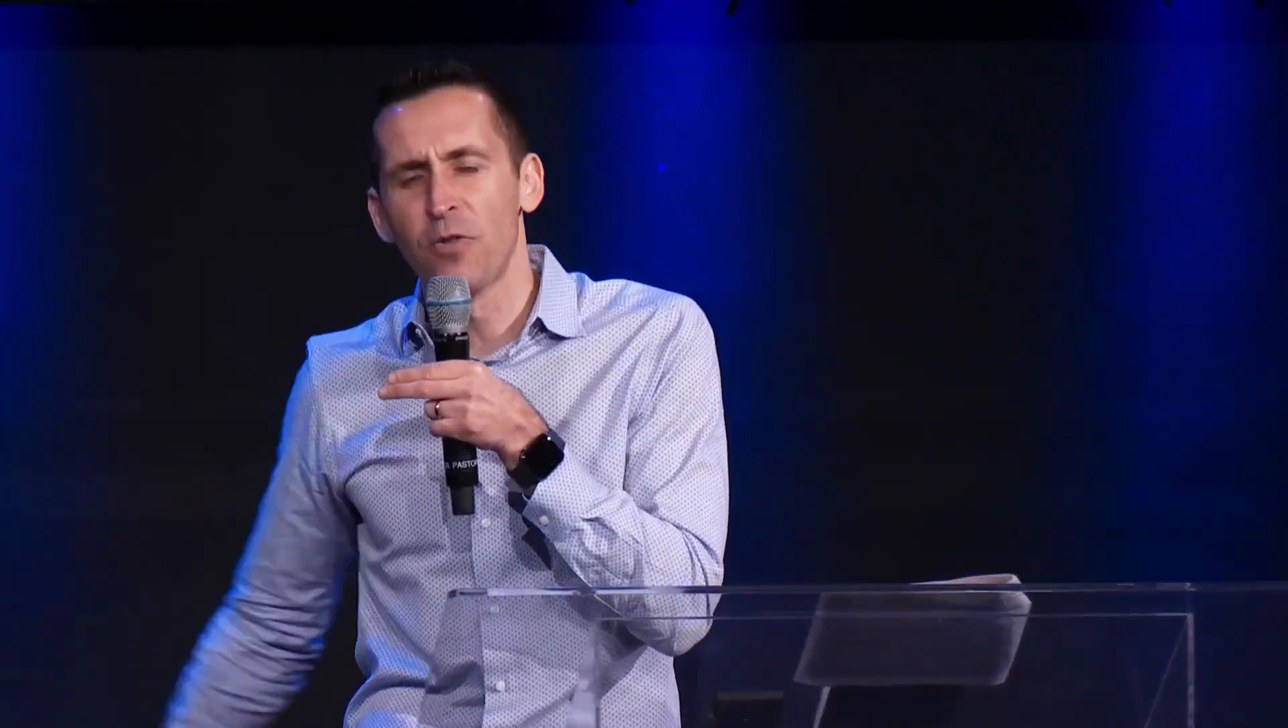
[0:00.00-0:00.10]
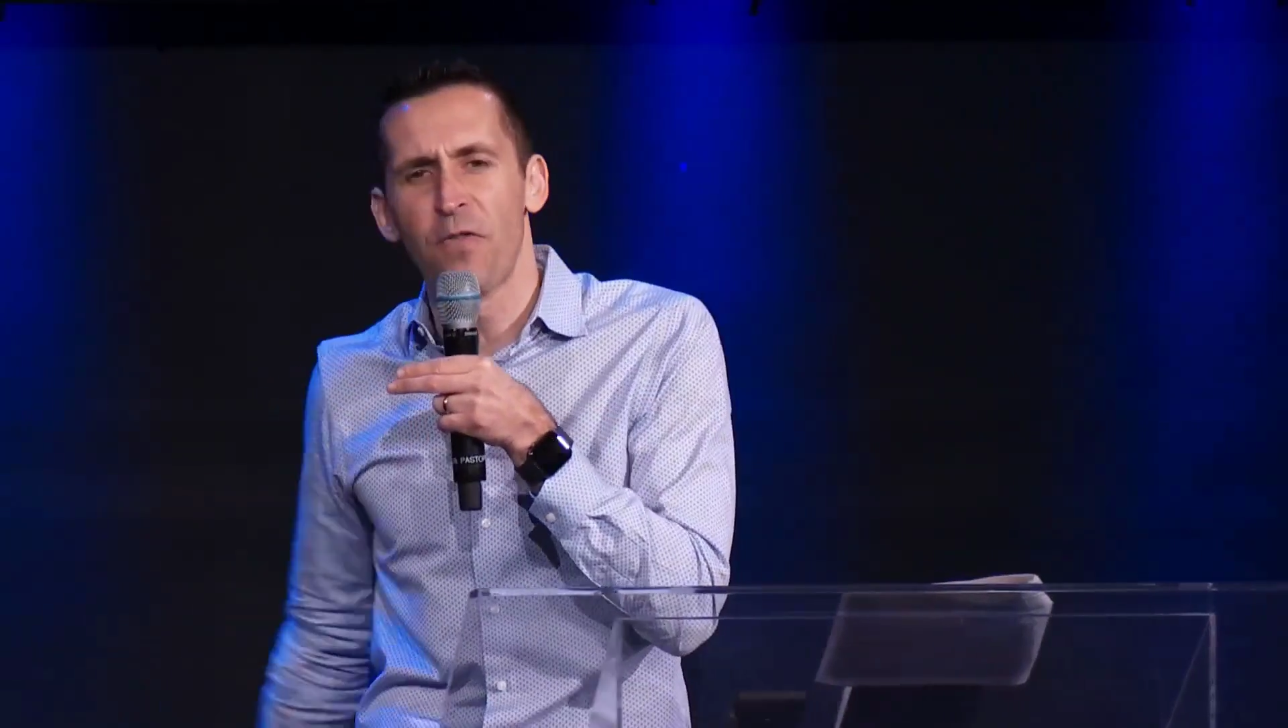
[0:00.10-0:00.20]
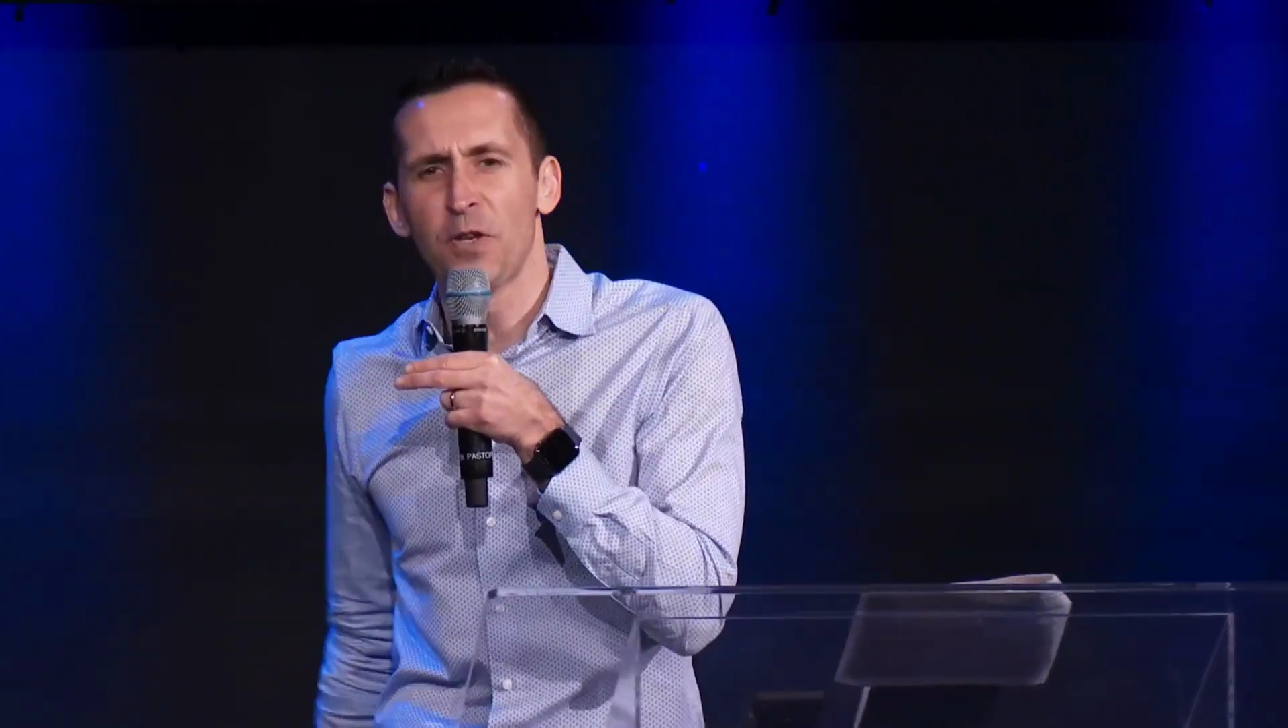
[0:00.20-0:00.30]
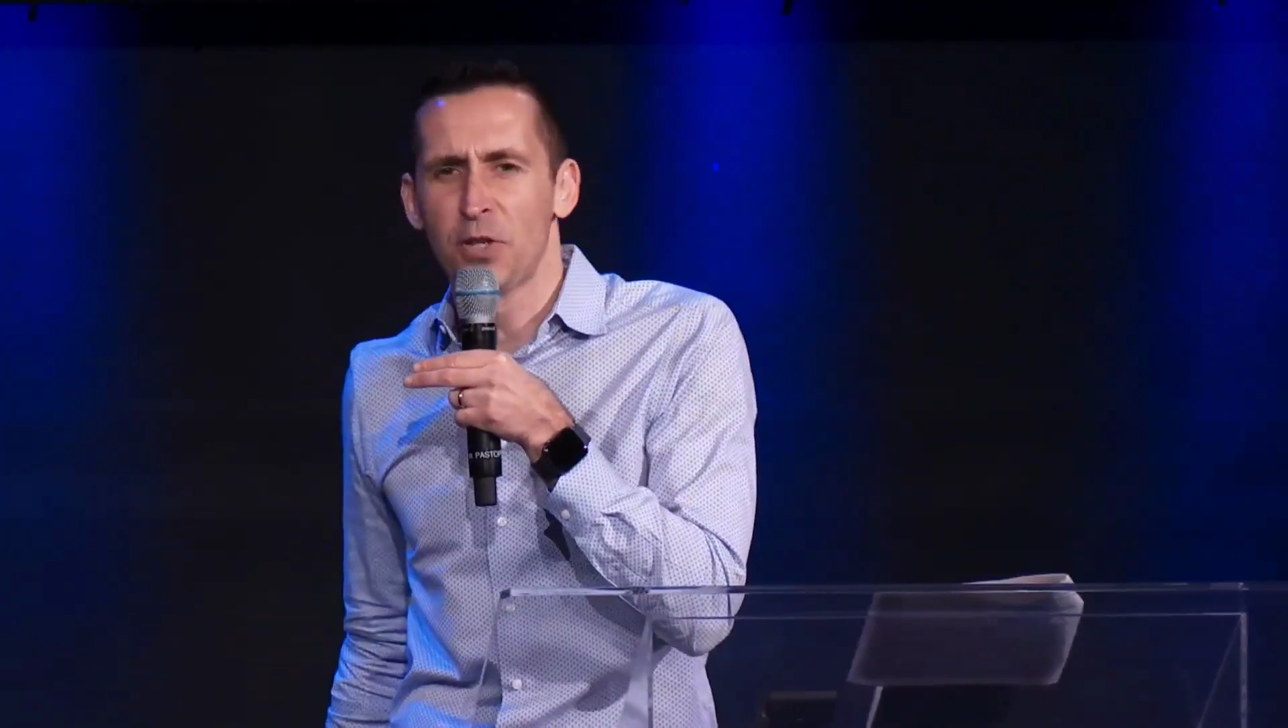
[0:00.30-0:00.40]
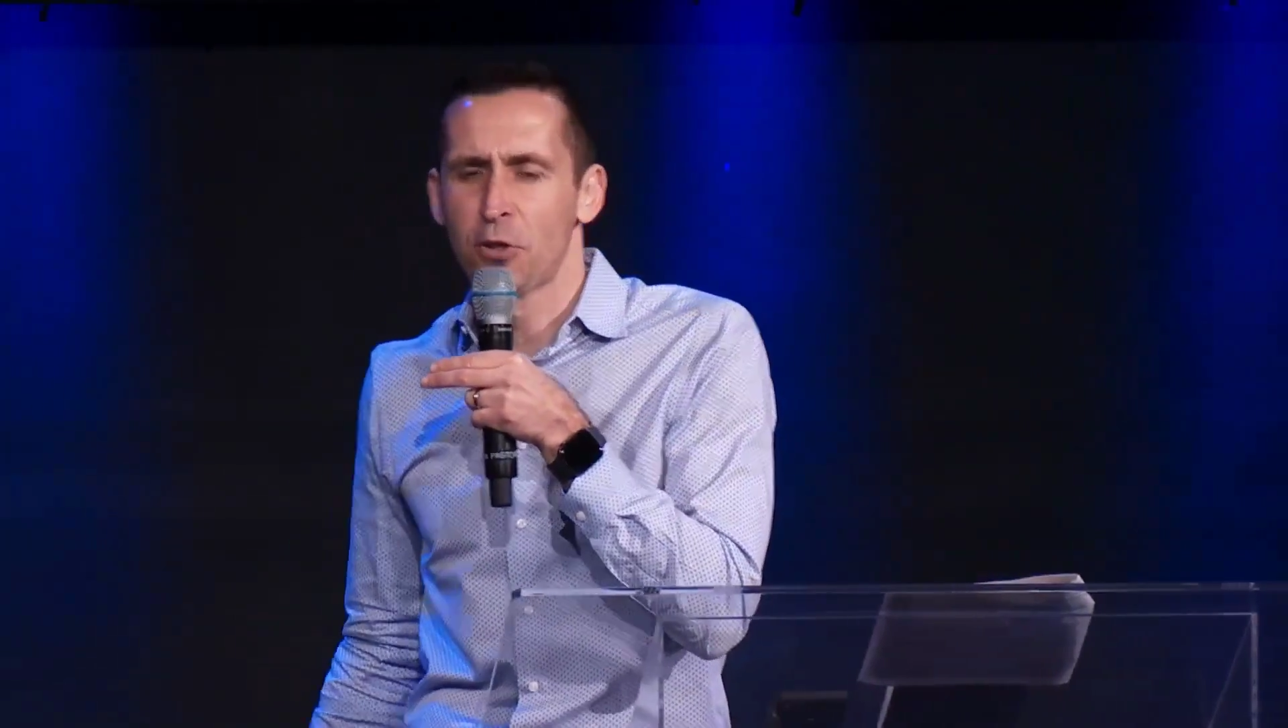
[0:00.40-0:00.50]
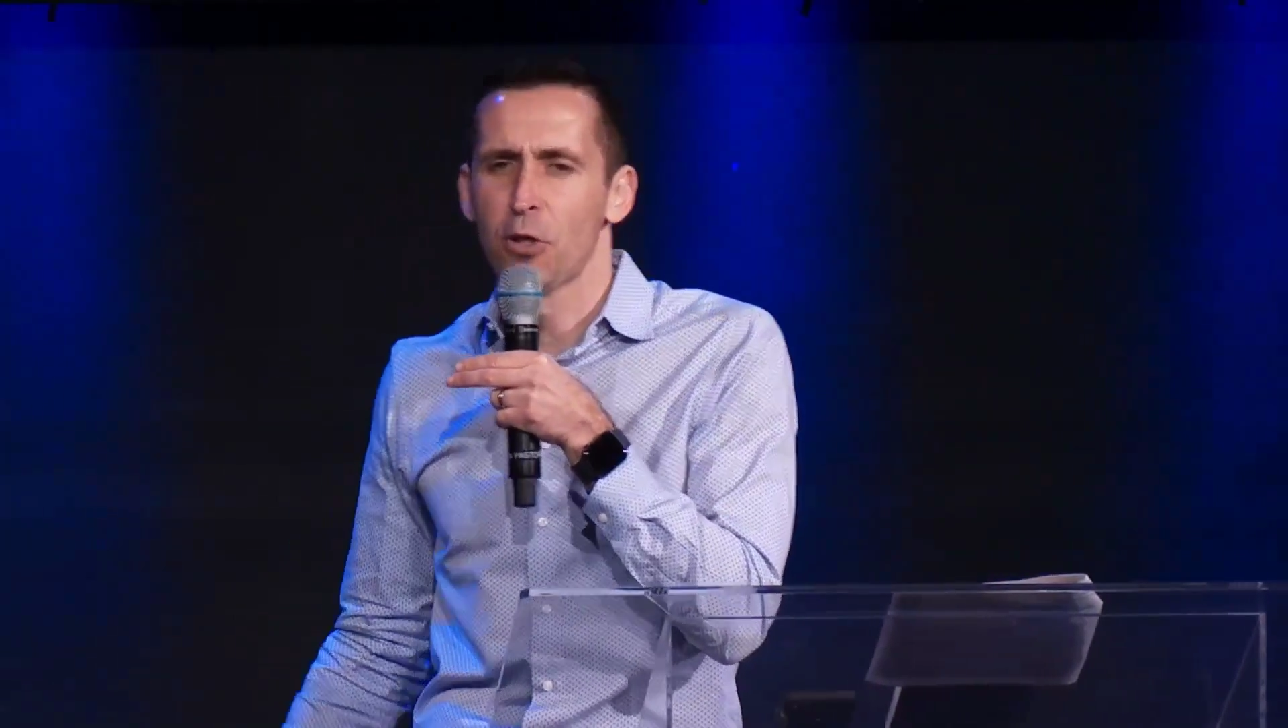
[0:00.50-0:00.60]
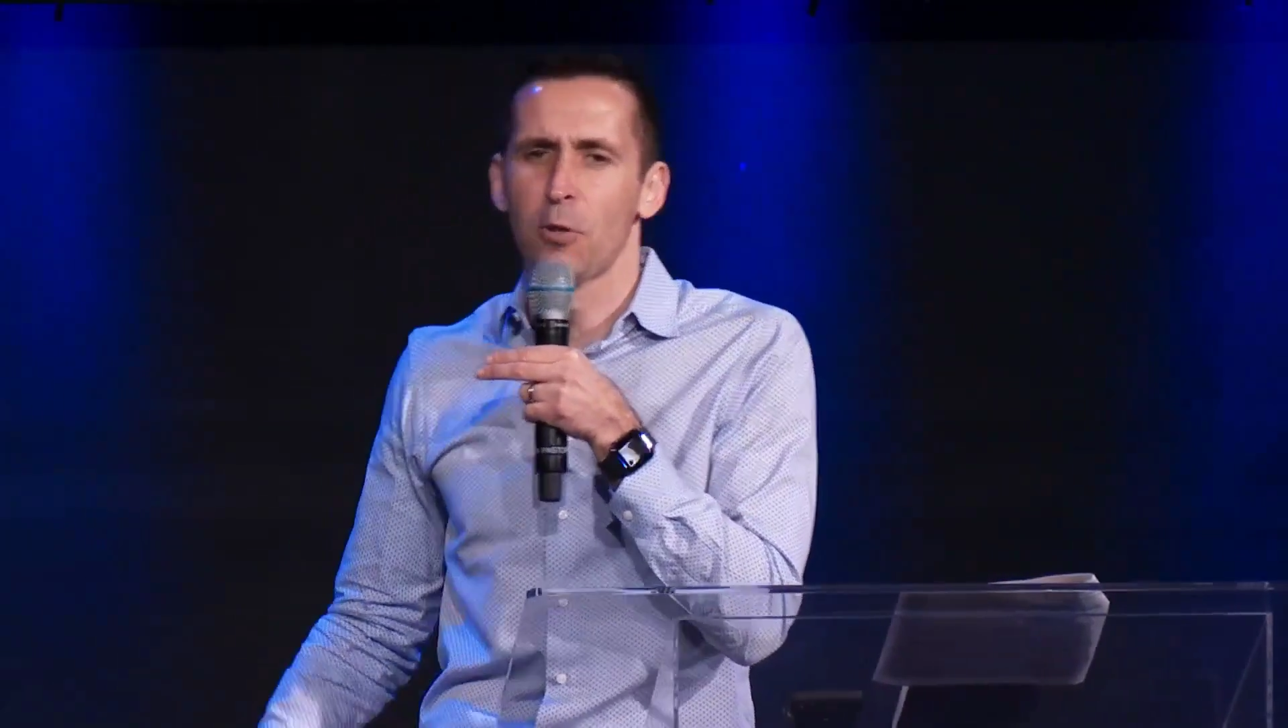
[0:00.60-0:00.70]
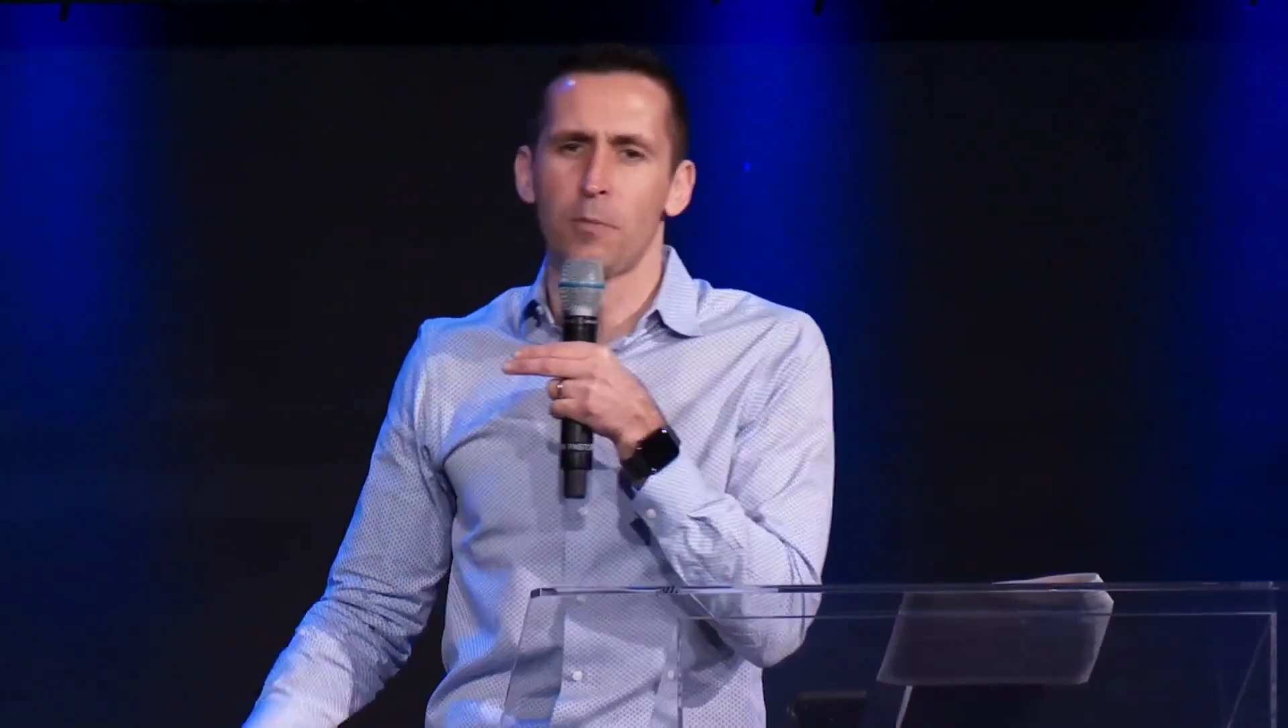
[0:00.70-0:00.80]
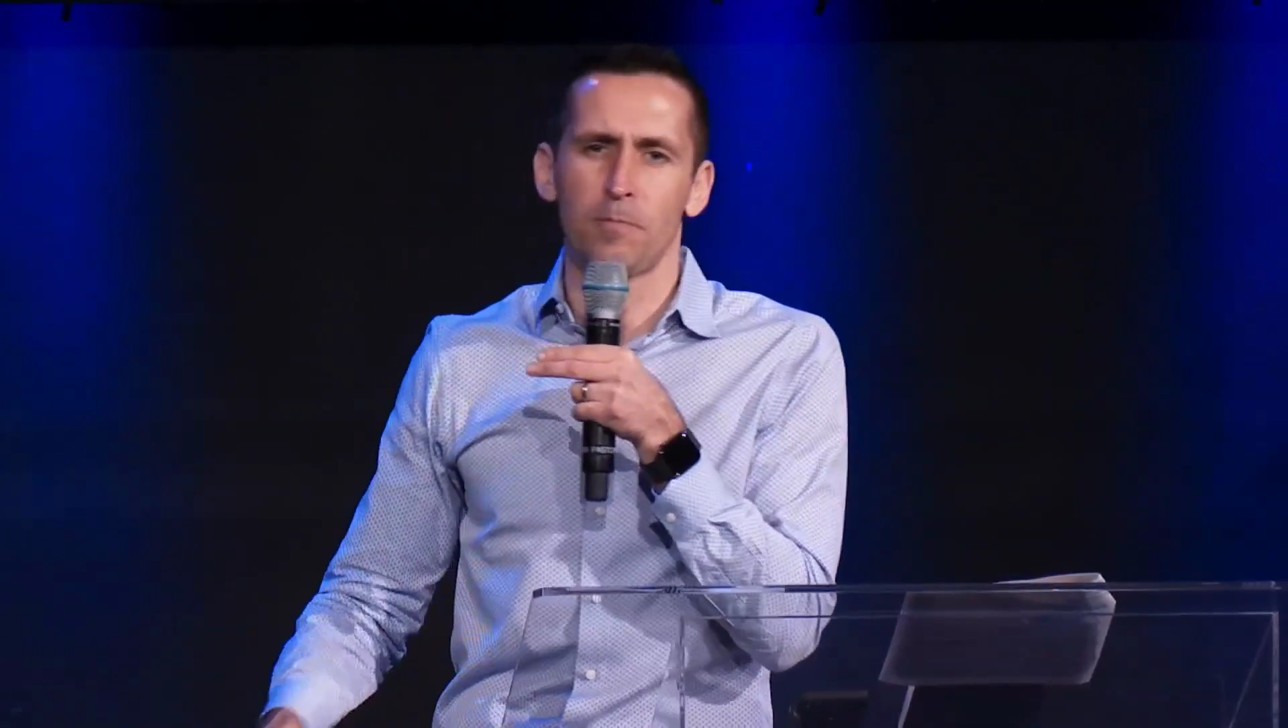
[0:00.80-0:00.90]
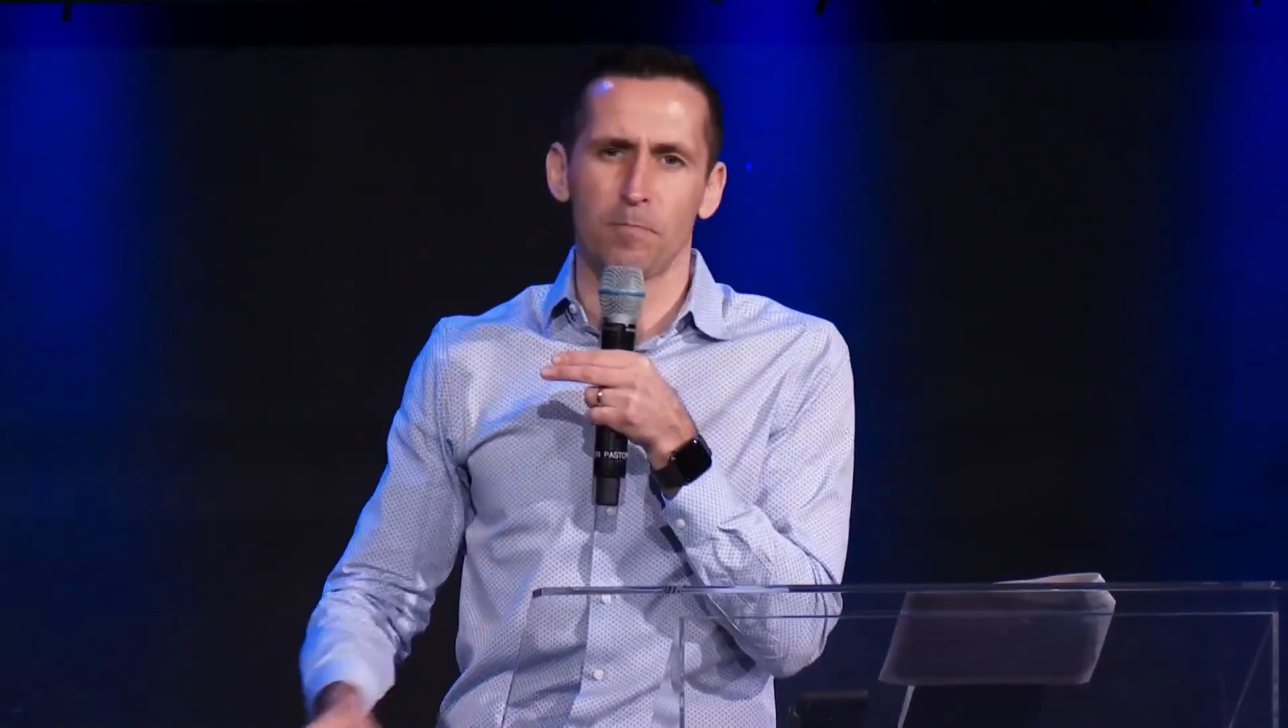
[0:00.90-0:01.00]

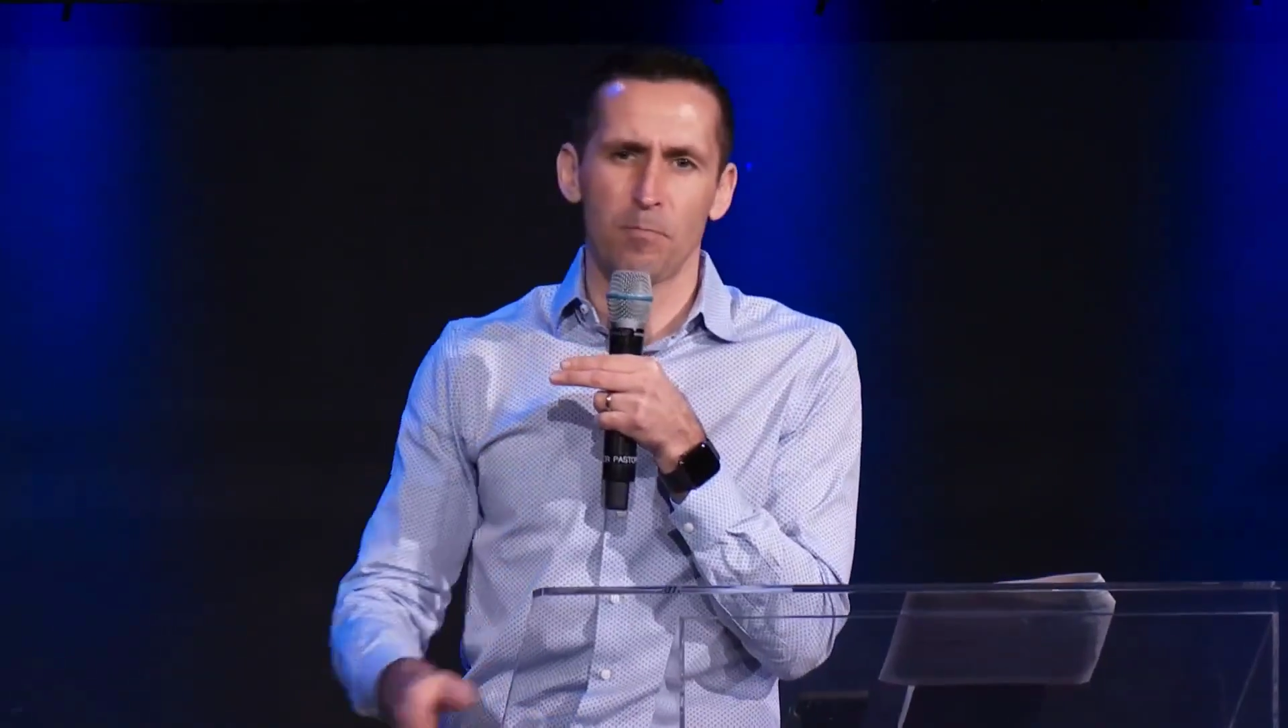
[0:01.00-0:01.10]
physical